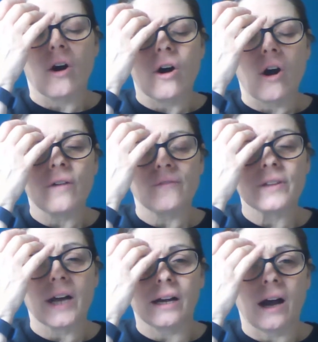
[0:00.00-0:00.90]

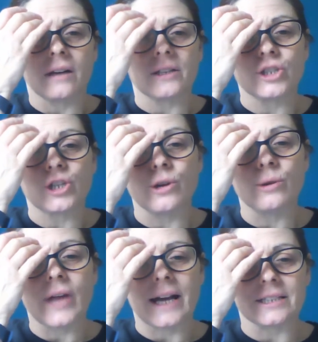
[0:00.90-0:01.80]
offer that colour
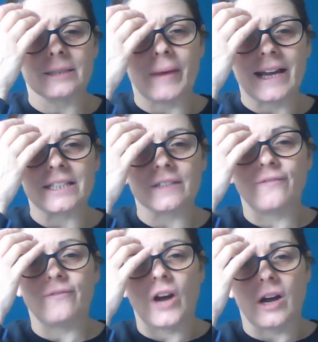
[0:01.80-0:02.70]
to that space
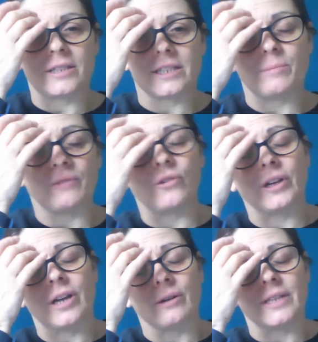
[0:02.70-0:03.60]
first before
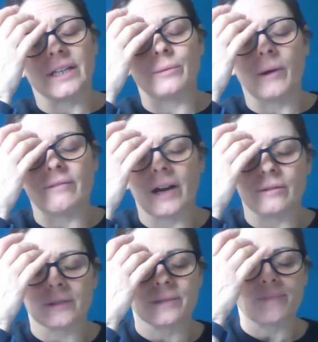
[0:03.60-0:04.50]
it goes anywhere
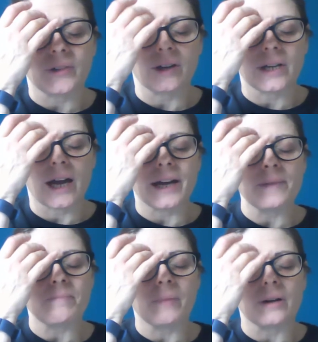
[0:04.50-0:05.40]
else.
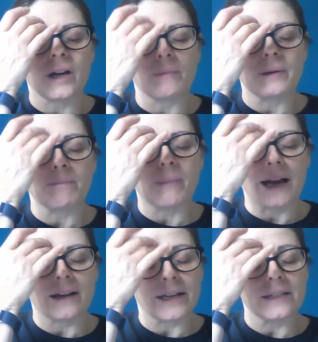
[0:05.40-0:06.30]
Okay, but coming
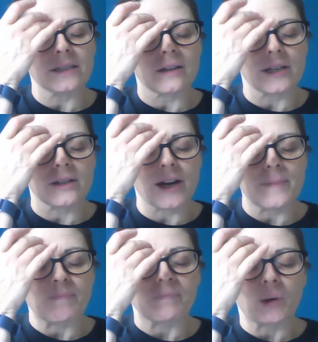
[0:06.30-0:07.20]
back inside
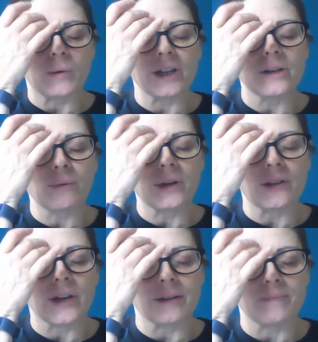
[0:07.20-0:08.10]
eye, we're going to
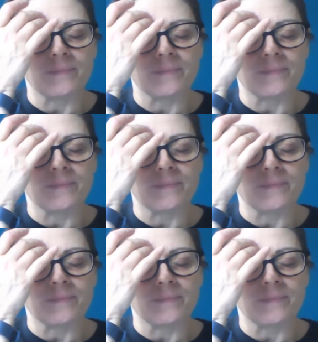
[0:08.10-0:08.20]
breathe in,